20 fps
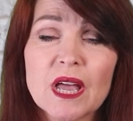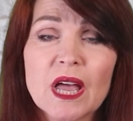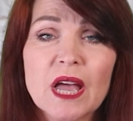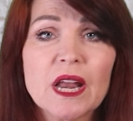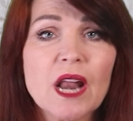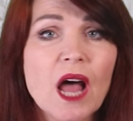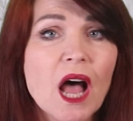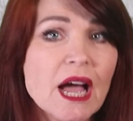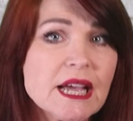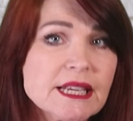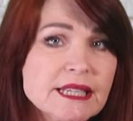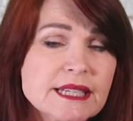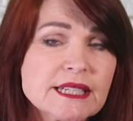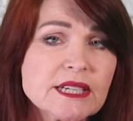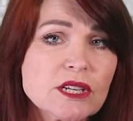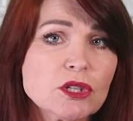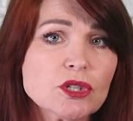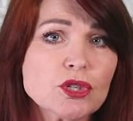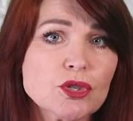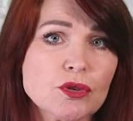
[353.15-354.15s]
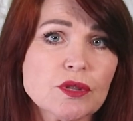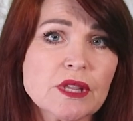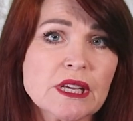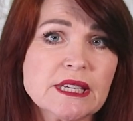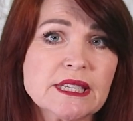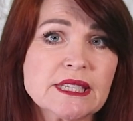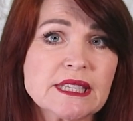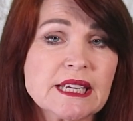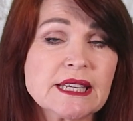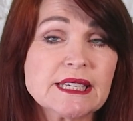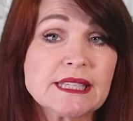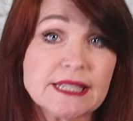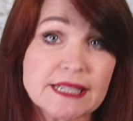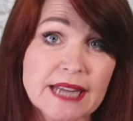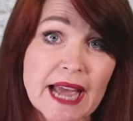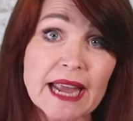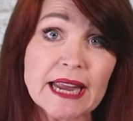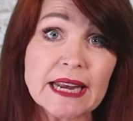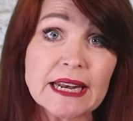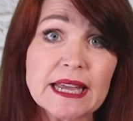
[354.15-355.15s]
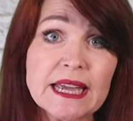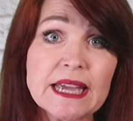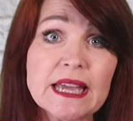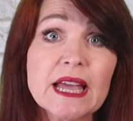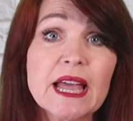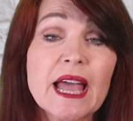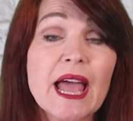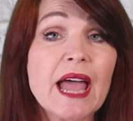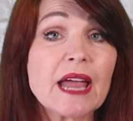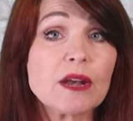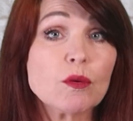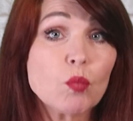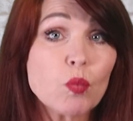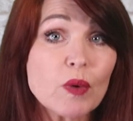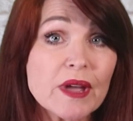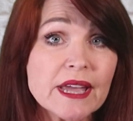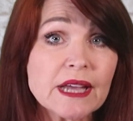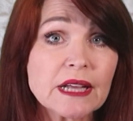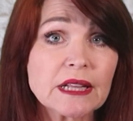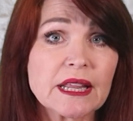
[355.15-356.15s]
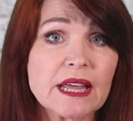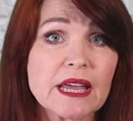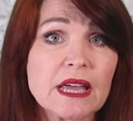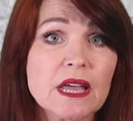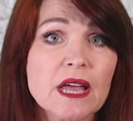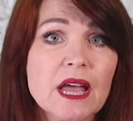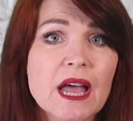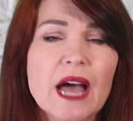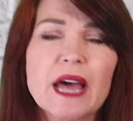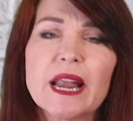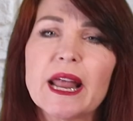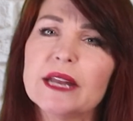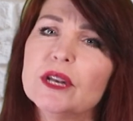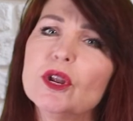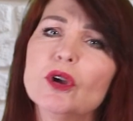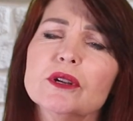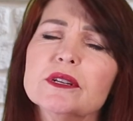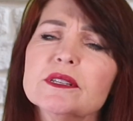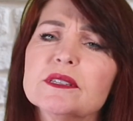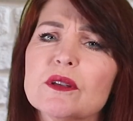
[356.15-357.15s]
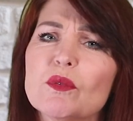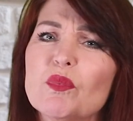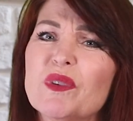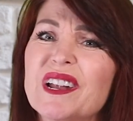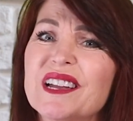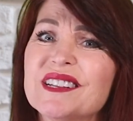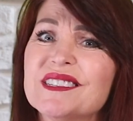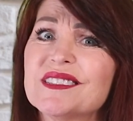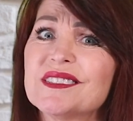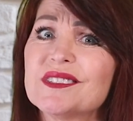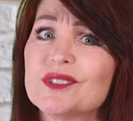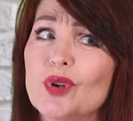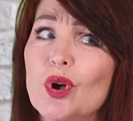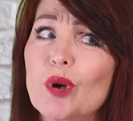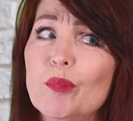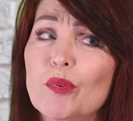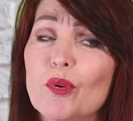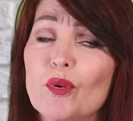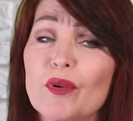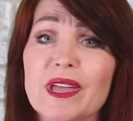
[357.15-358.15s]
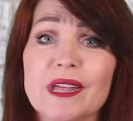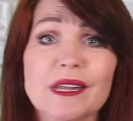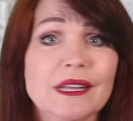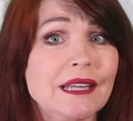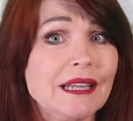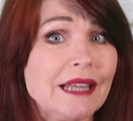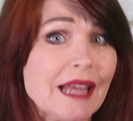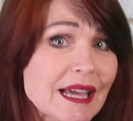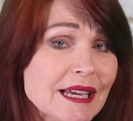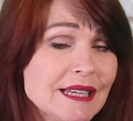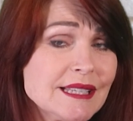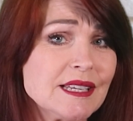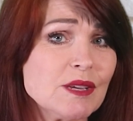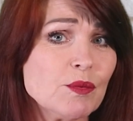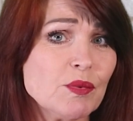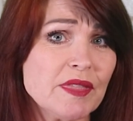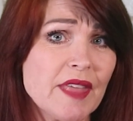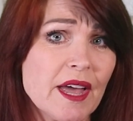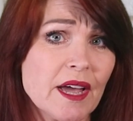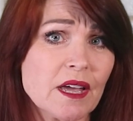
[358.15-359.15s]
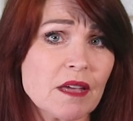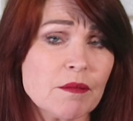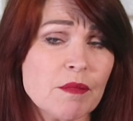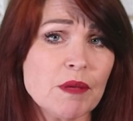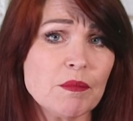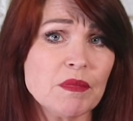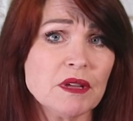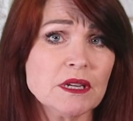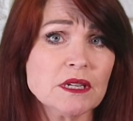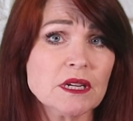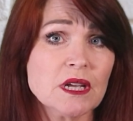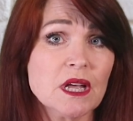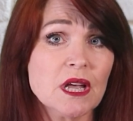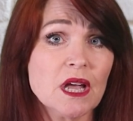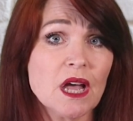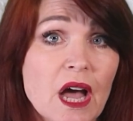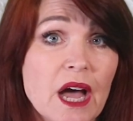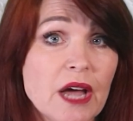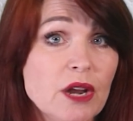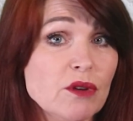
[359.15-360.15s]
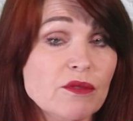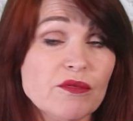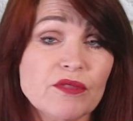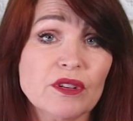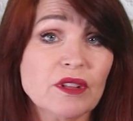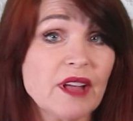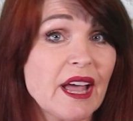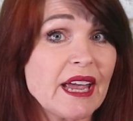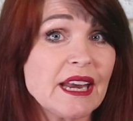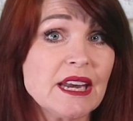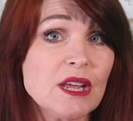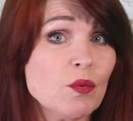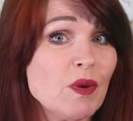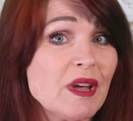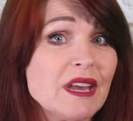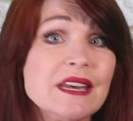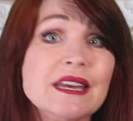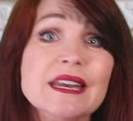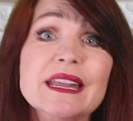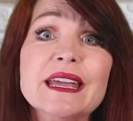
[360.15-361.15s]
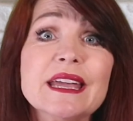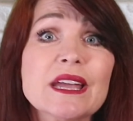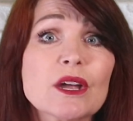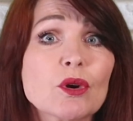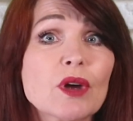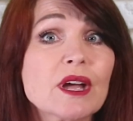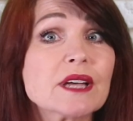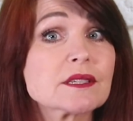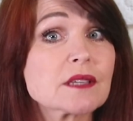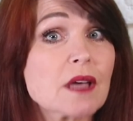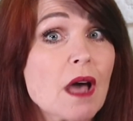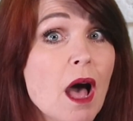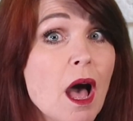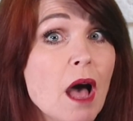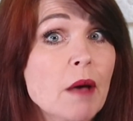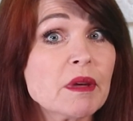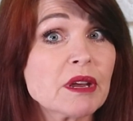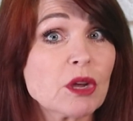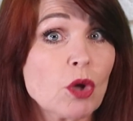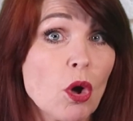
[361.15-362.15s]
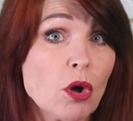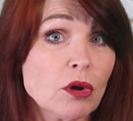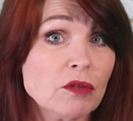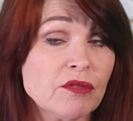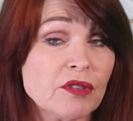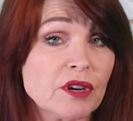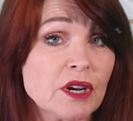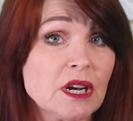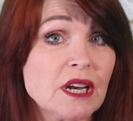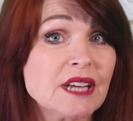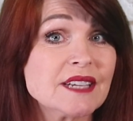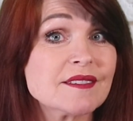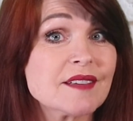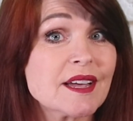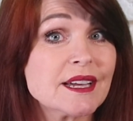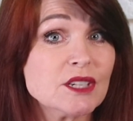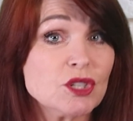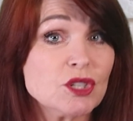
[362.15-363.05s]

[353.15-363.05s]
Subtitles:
And I still do these things daily and weekly, and I notice that when I stop or get lazy with that commitment, I don't feel anywhere near as calm and confident as I